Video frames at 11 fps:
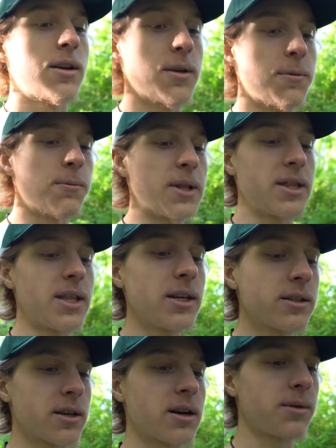When
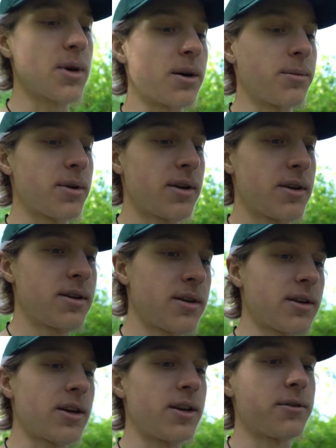things come up
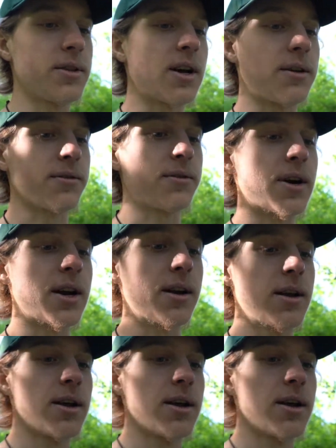in your life, right,